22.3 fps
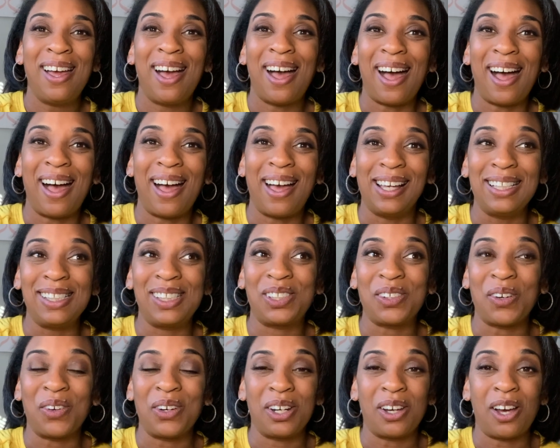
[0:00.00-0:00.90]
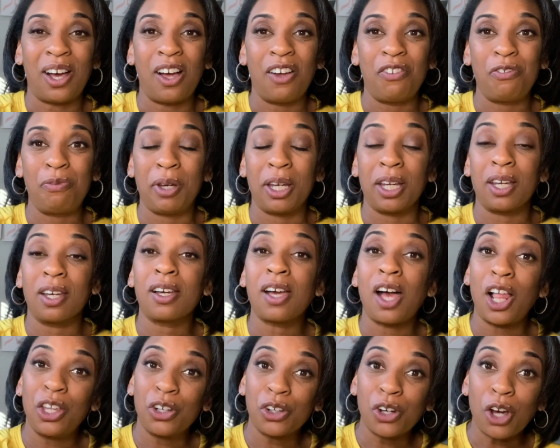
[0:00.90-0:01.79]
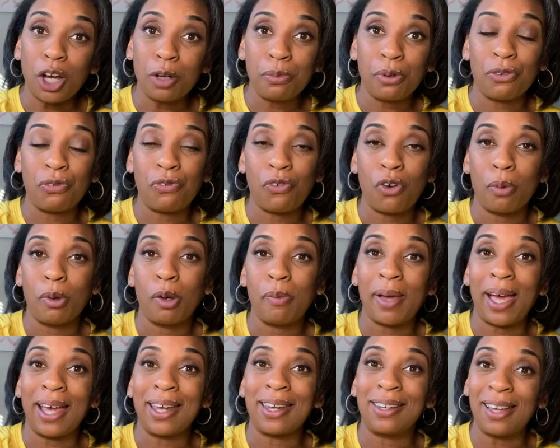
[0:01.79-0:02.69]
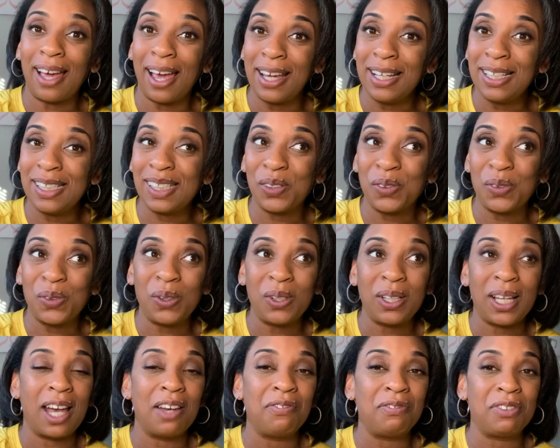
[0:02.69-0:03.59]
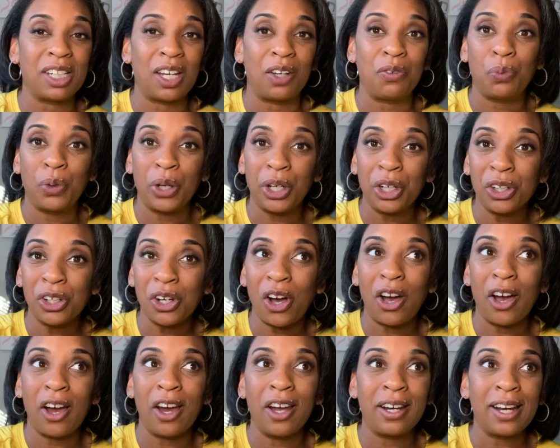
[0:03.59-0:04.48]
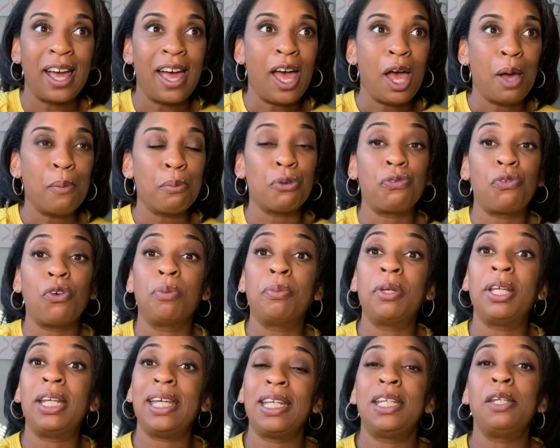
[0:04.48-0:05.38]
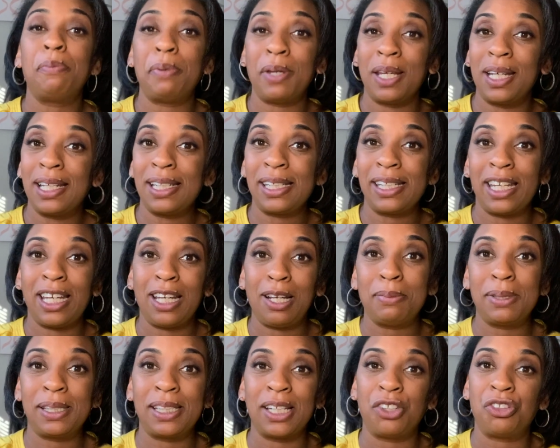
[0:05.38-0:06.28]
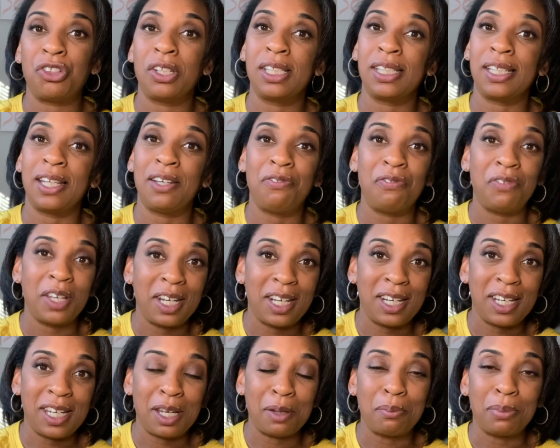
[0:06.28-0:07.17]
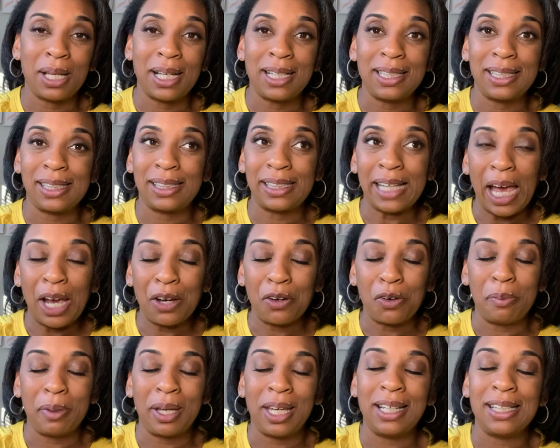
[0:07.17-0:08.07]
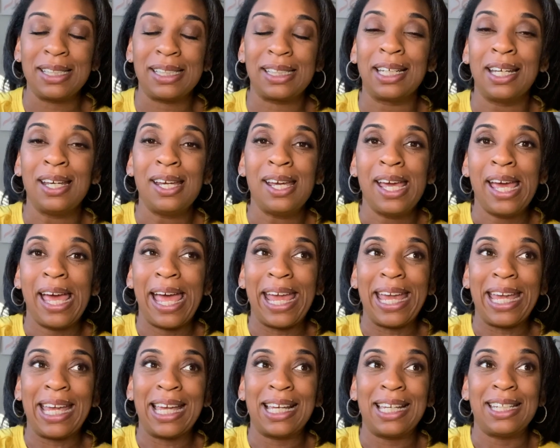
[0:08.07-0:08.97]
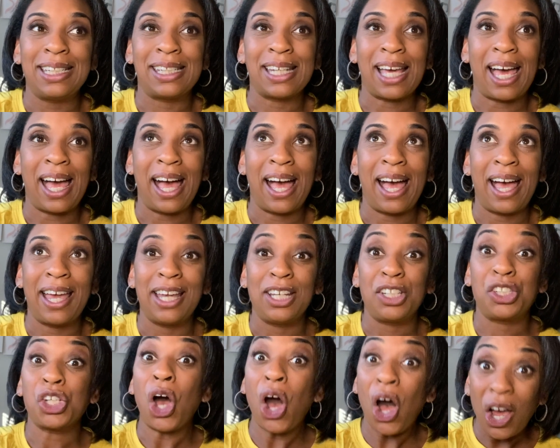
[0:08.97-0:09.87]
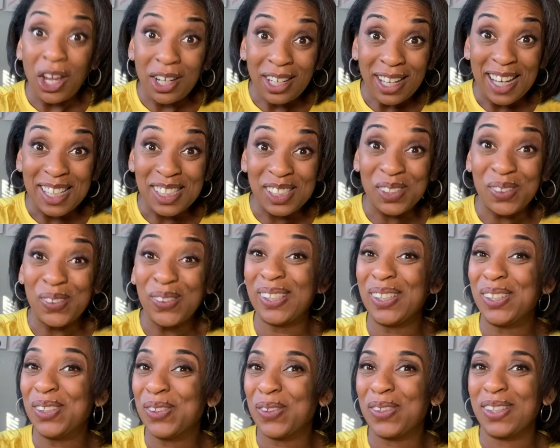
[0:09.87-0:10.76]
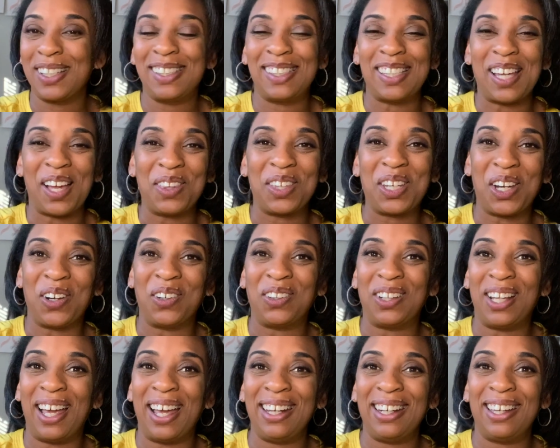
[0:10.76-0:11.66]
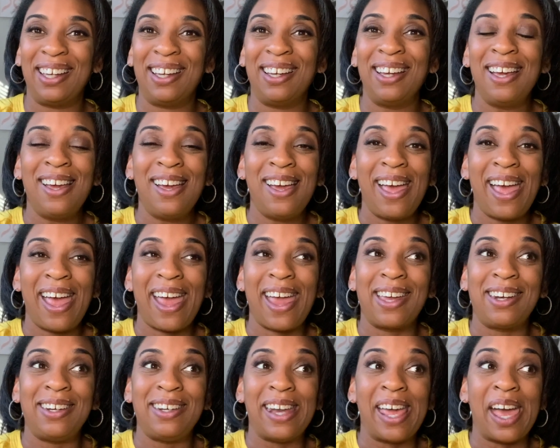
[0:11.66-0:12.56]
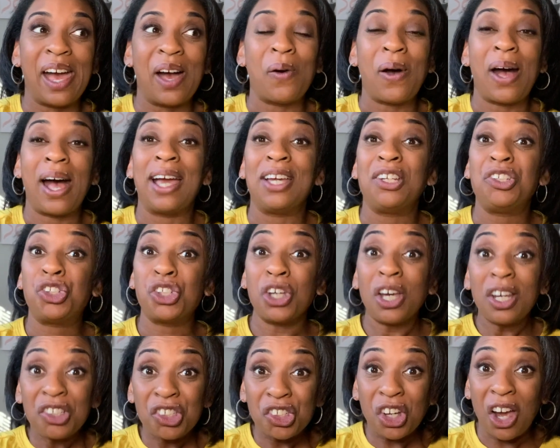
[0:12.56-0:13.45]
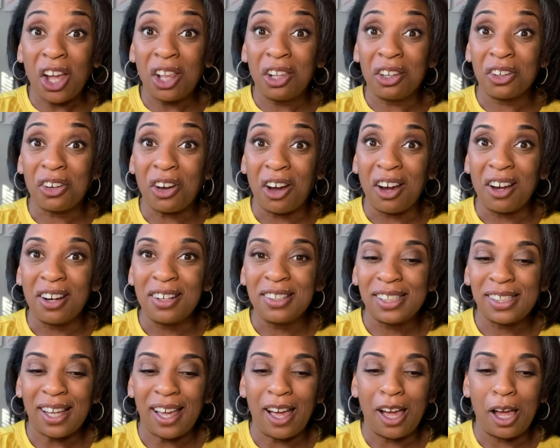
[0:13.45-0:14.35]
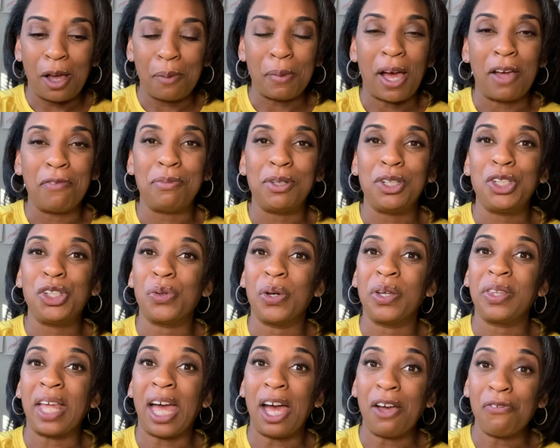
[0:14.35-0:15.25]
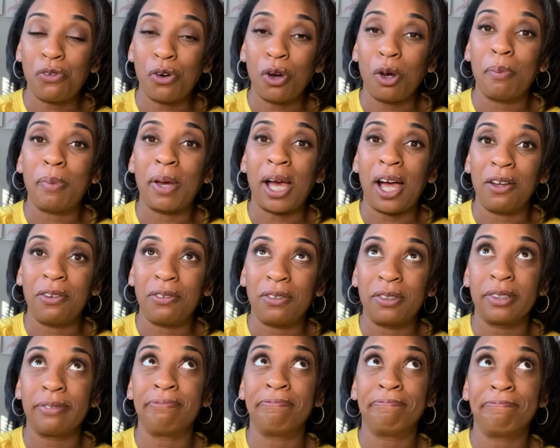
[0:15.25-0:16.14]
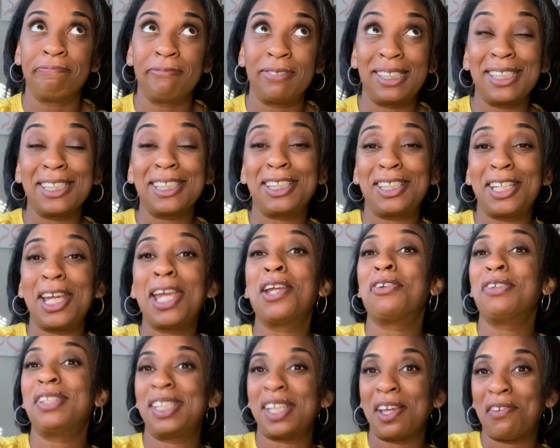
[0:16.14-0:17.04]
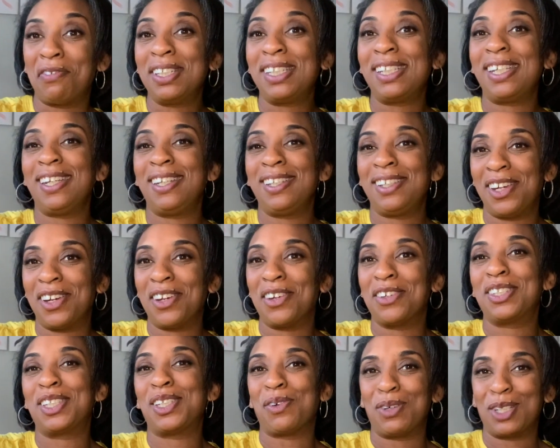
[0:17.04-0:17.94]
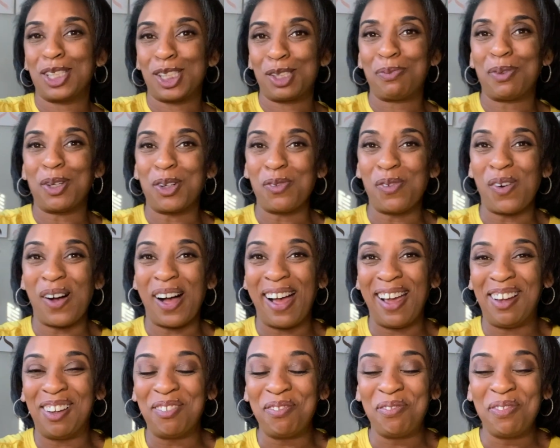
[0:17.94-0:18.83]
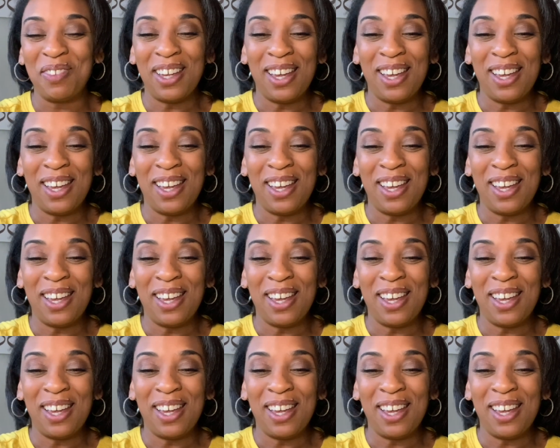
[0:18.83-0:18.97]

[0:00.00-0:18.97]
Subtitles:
I started off being a color guard performer back in high school. I've done winter guard, performed in independent teams such as Infinity and Blessed Sacrament, and I taught high schools in North and South Carolina, and now I judge color guards. I've been doing that for about 16 or 17 years, so it's been a while.